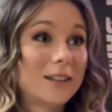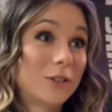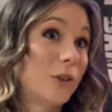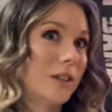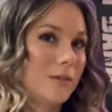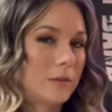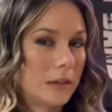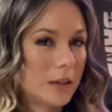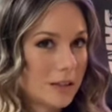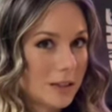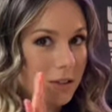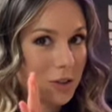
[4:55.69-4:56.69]
Look, we're
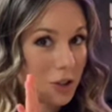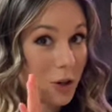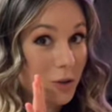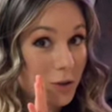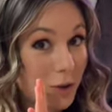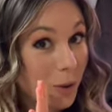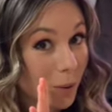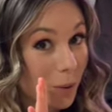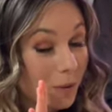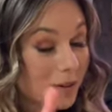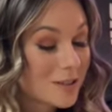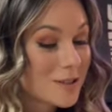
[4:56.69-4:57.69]
only on show
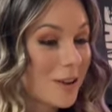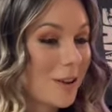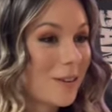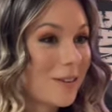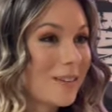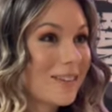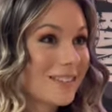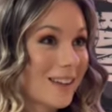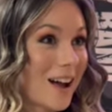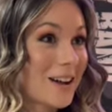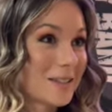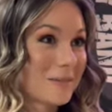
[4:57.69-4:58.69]
two, so
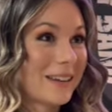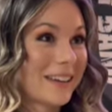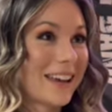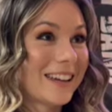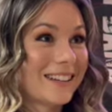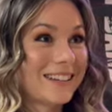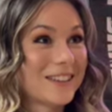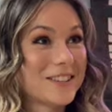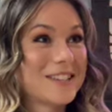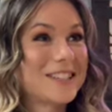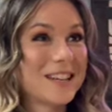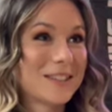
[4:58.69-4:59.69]
ask me again in another
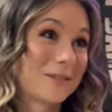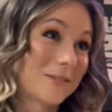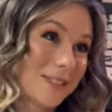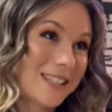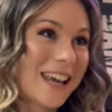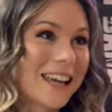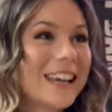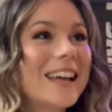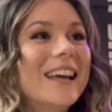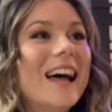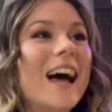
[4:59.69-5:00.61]
six, we'll see.